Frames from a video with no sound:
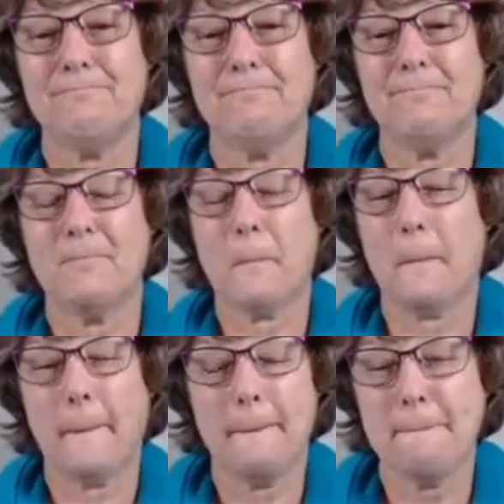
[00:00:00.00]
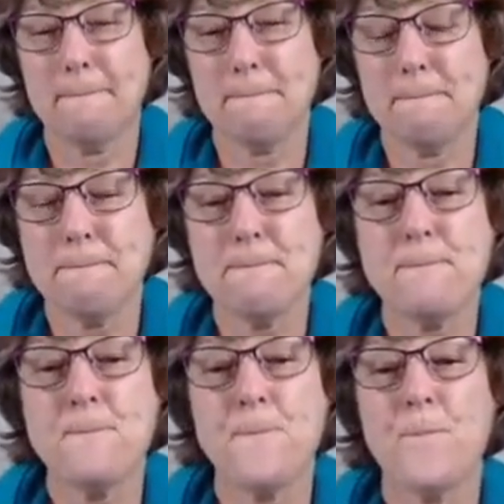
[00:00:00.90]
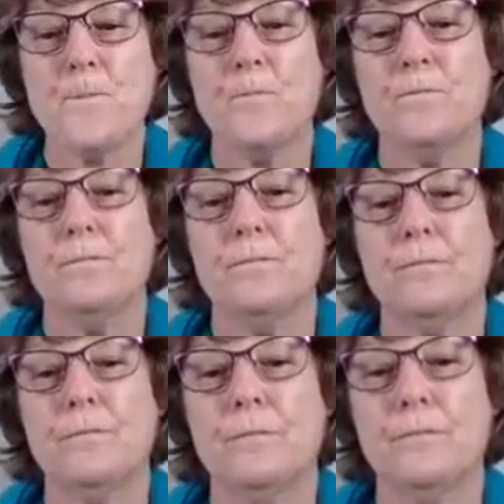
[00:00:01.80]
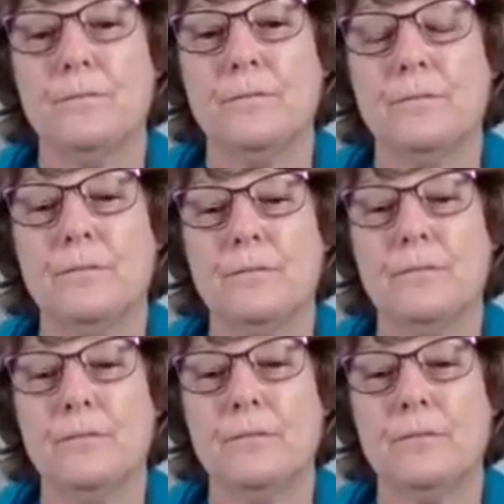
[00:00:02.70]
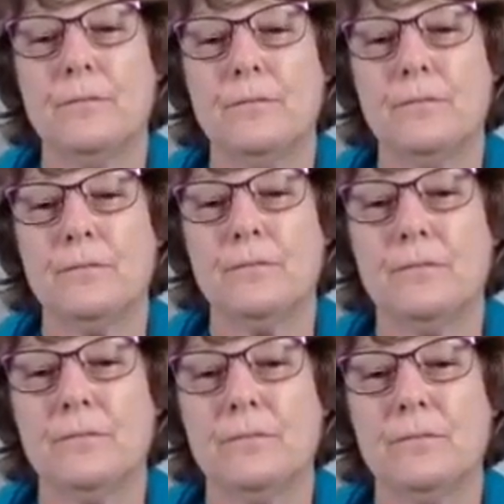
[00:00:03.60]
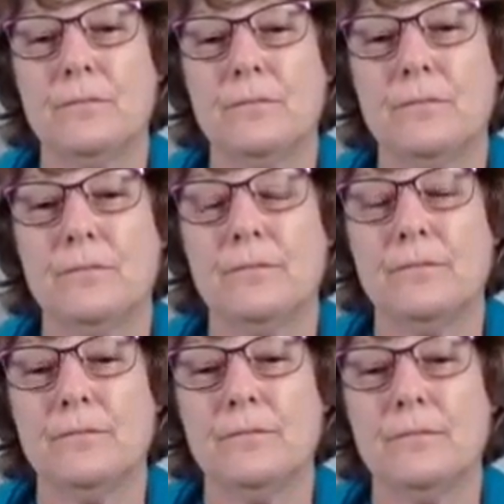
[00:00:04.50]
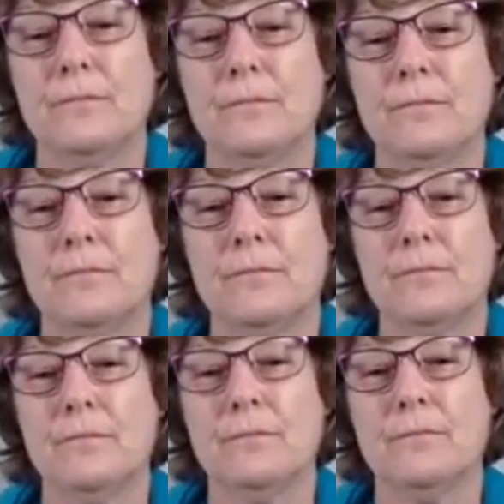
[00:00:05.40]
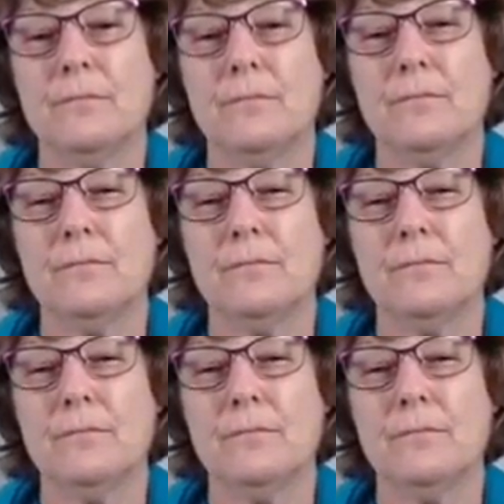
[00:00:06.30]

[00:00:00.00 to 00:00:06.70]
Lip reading: (silent)